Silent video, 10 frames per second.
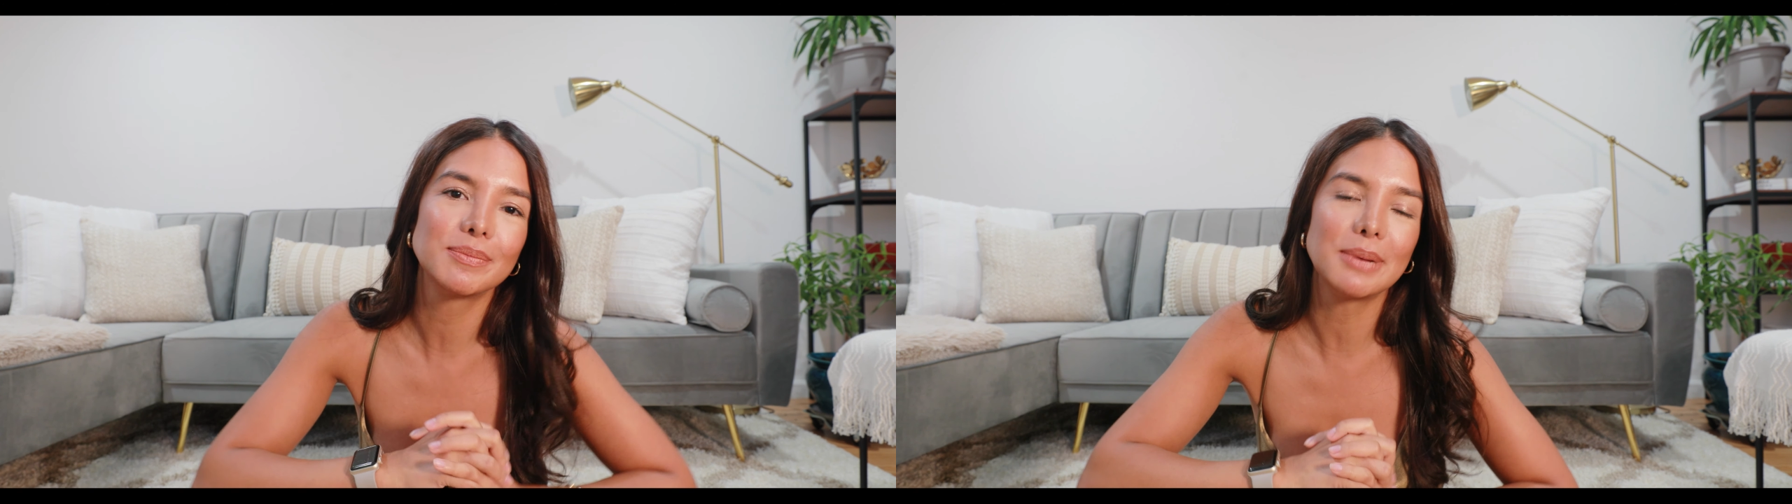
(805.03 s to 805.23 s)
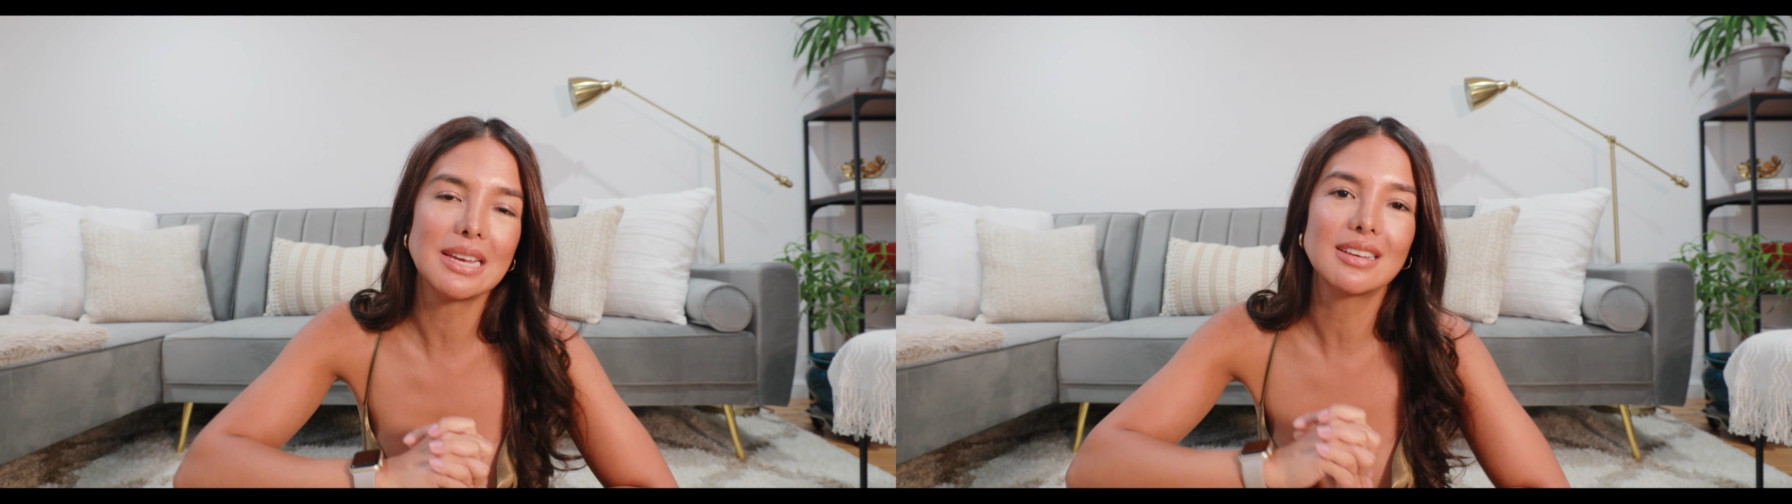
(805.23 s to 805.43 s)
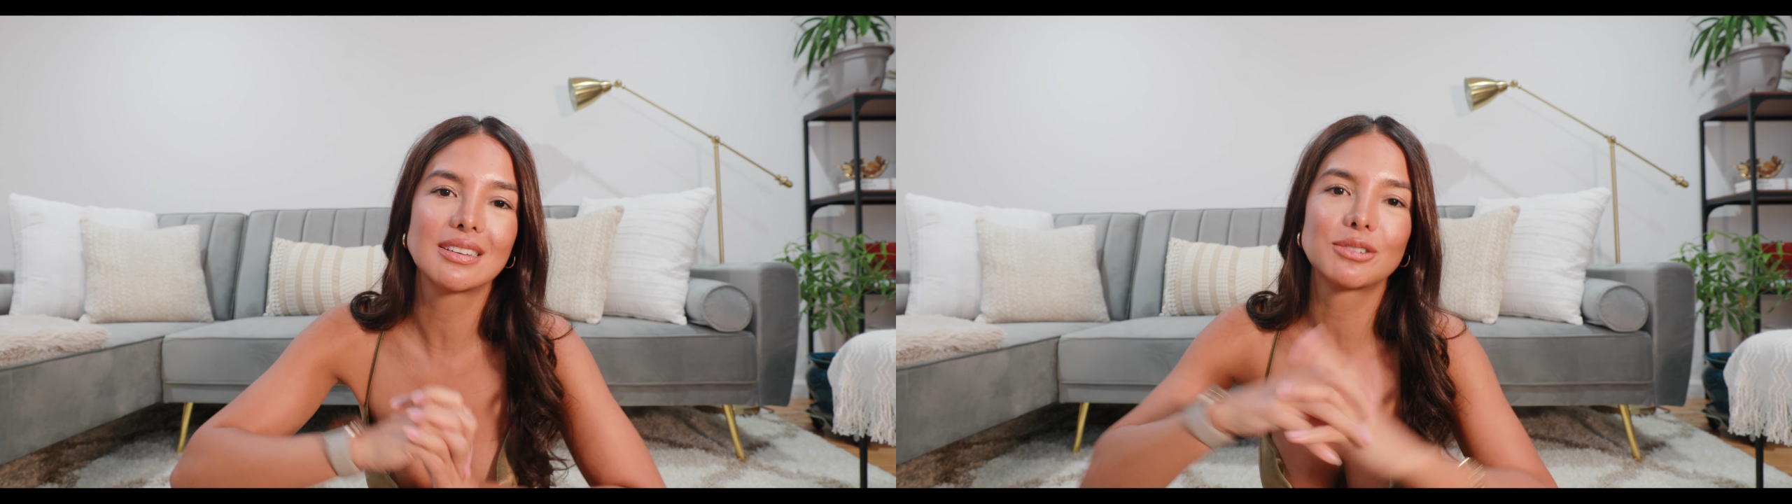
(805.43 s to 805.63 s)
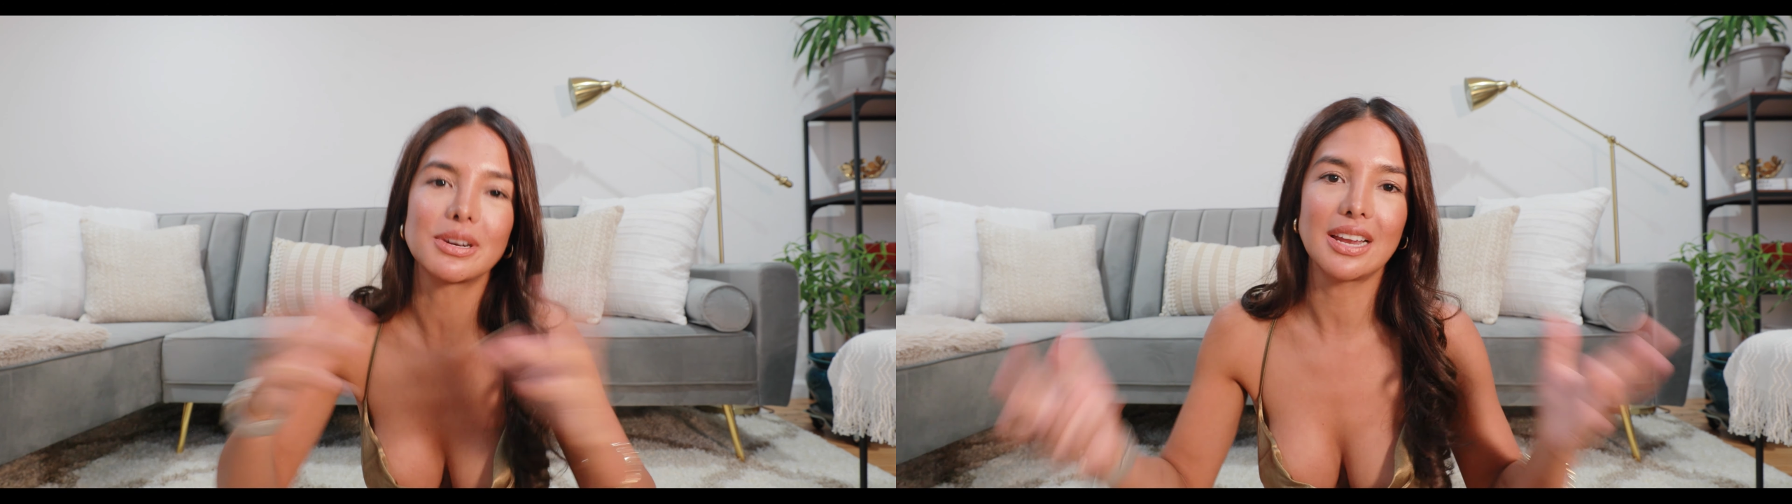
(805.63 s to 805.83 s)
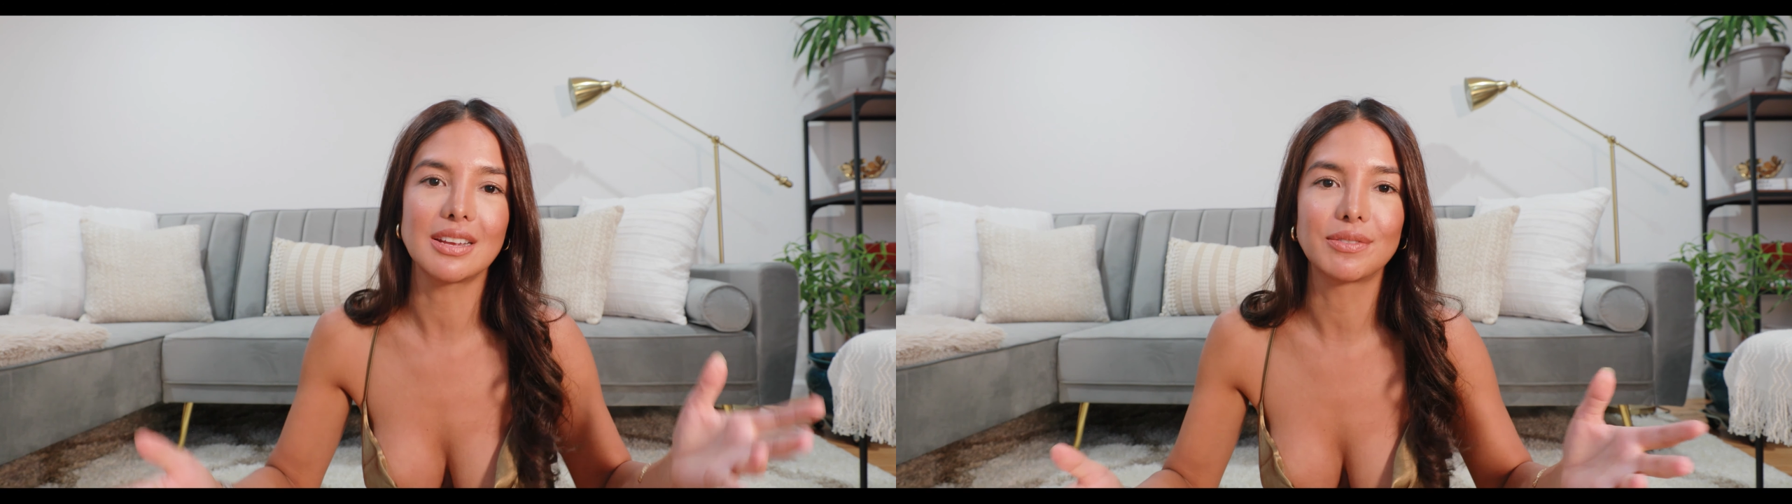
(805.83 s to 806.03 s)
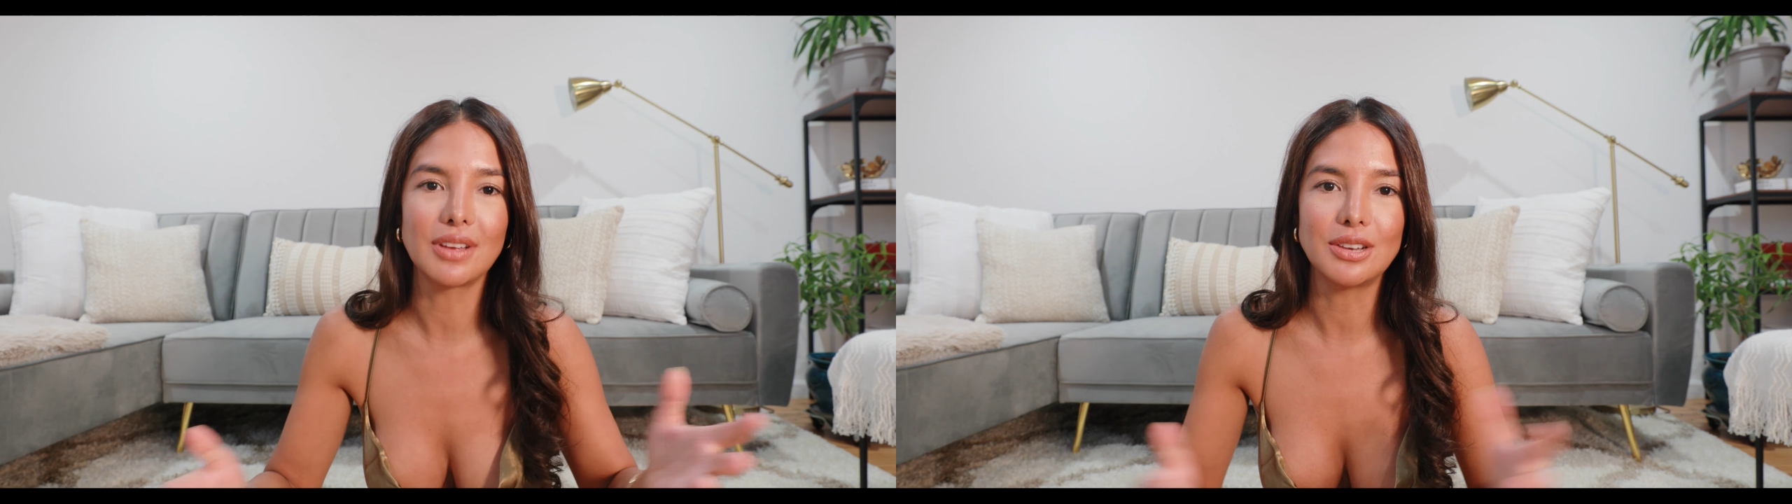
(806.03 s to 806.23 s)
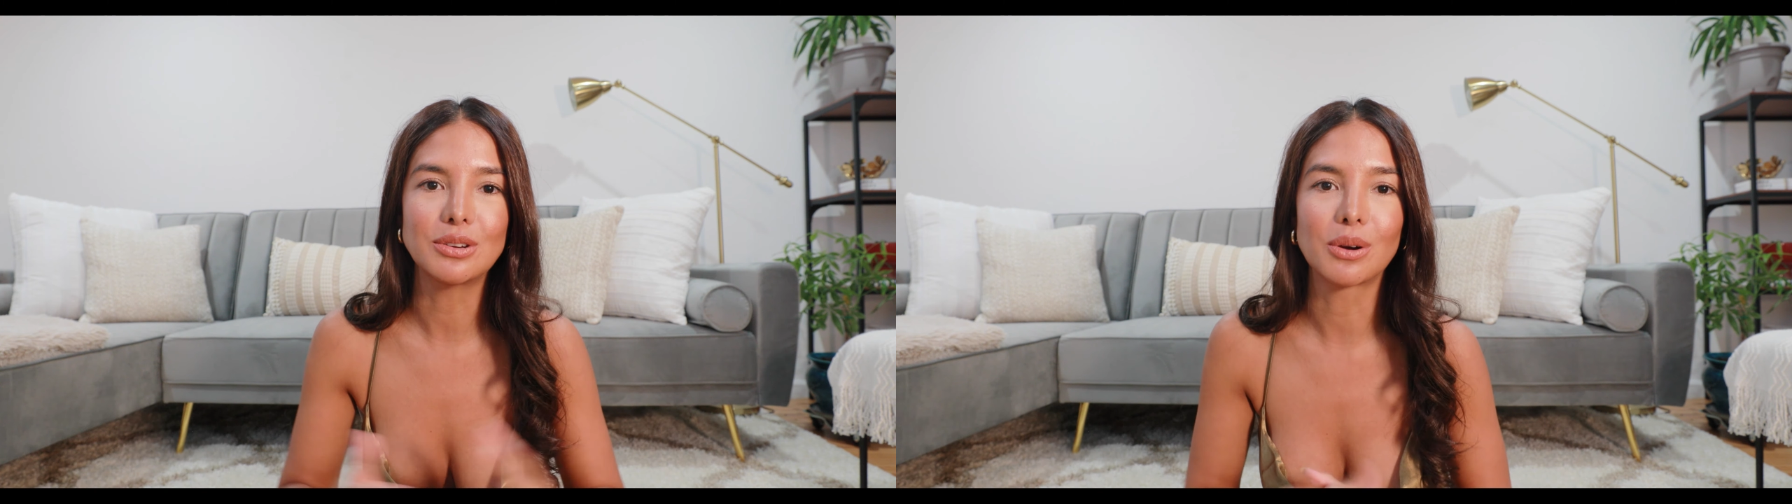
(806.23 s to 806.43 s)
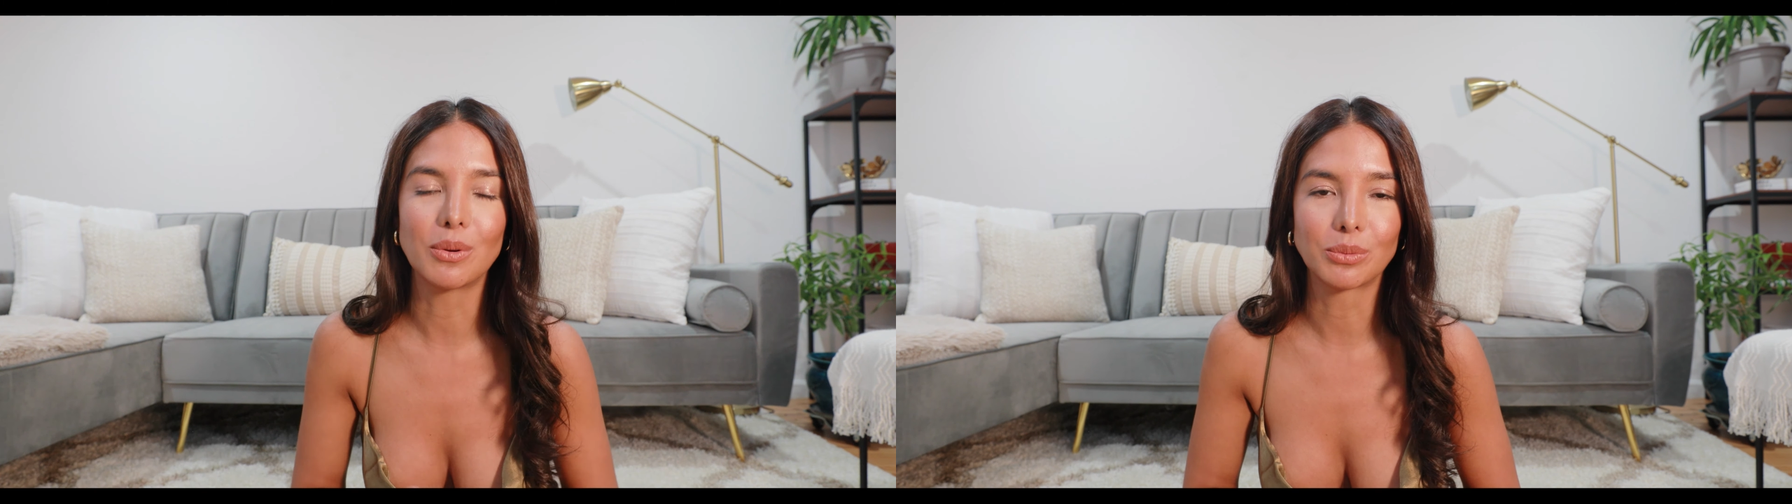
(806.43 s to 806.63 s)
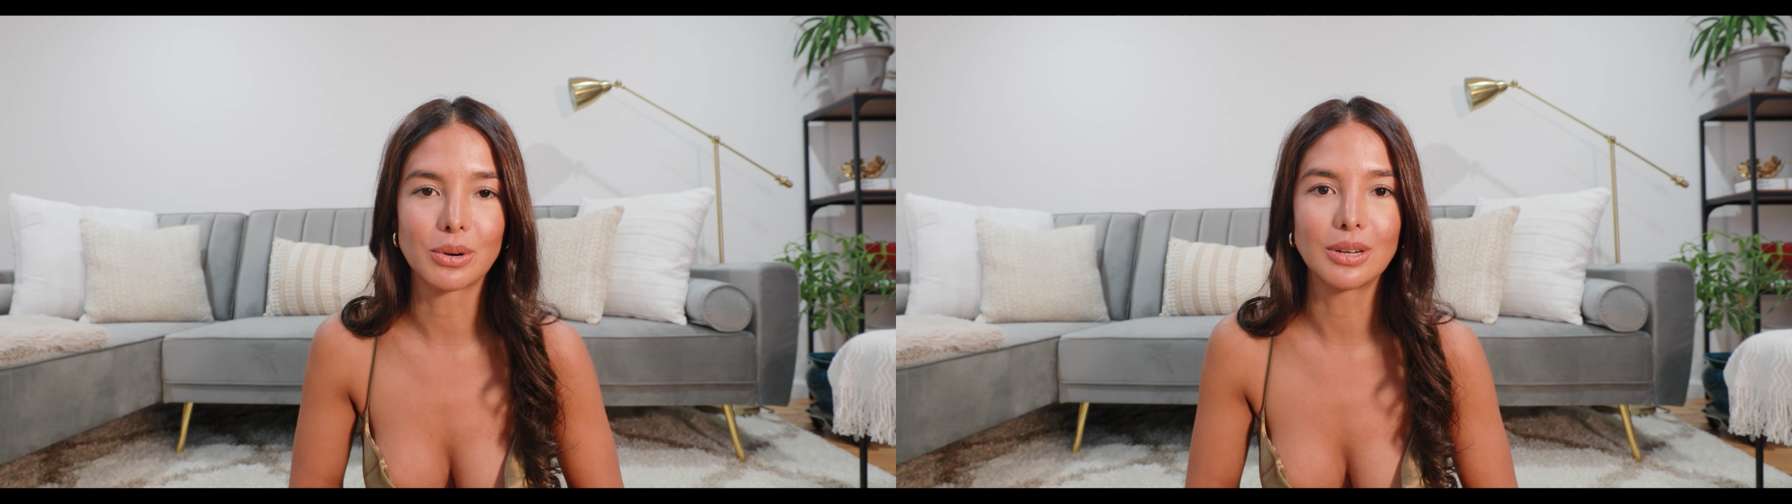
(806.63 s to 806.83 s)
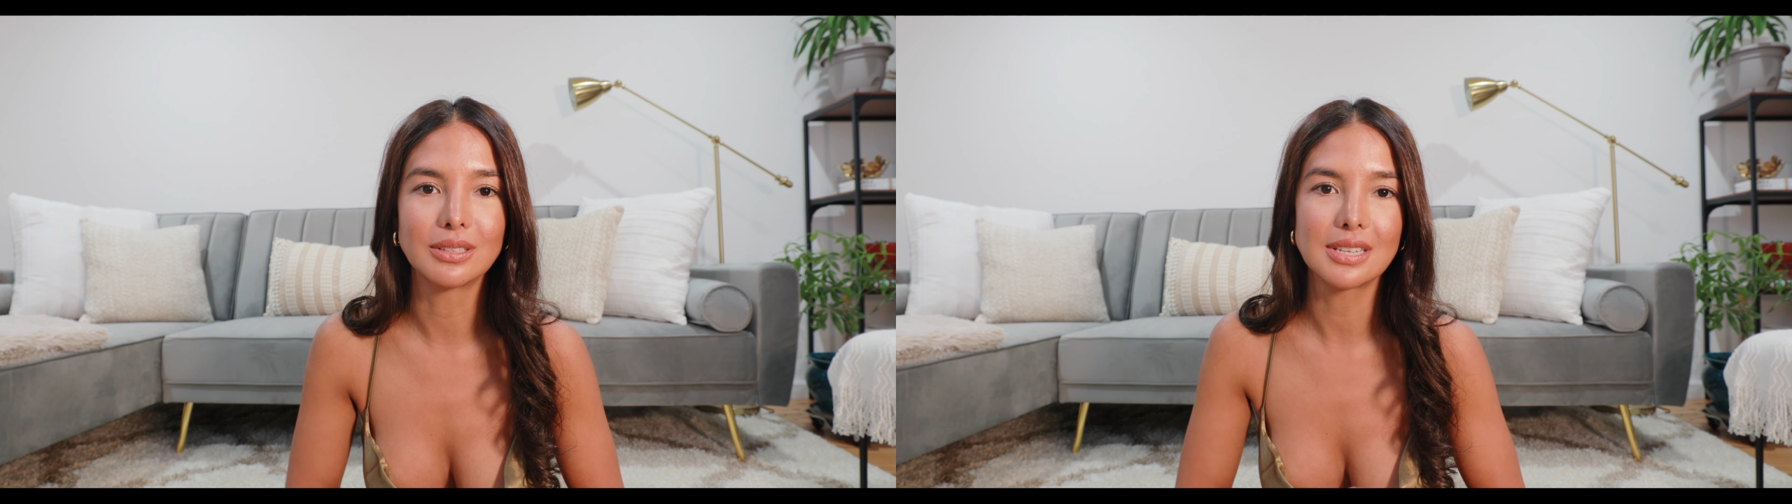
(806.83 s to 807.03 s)
being creative in your own
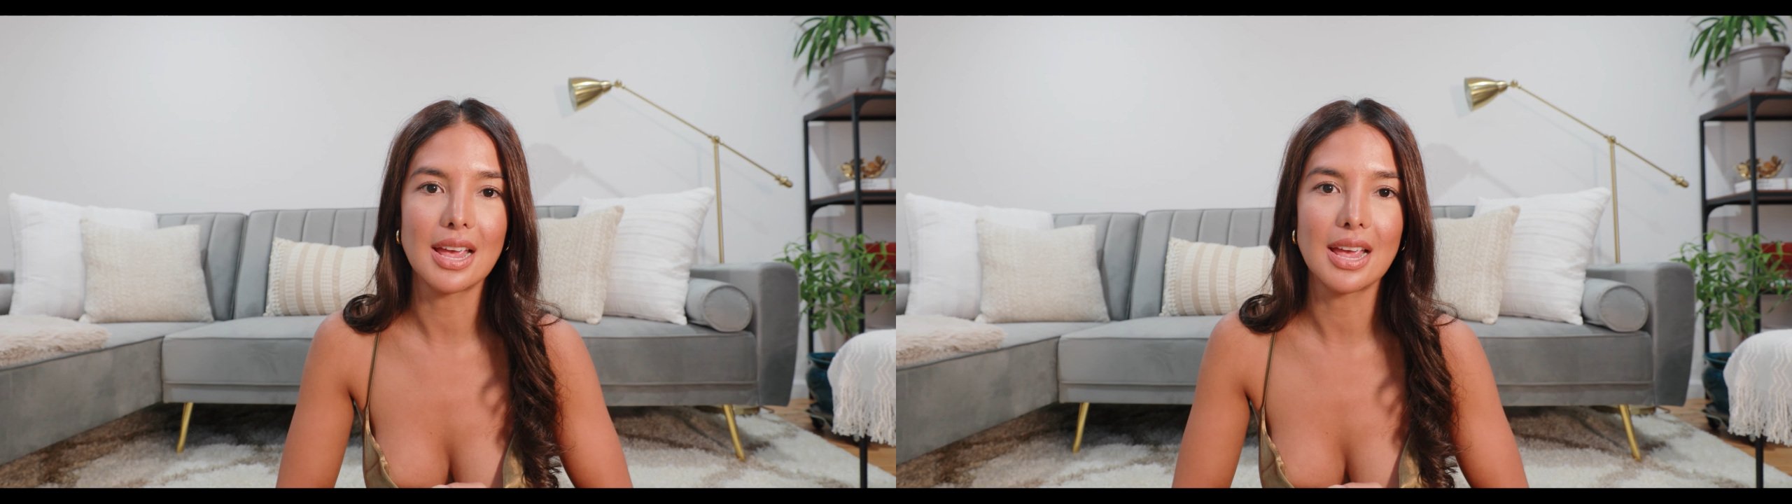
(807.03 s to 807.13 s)
world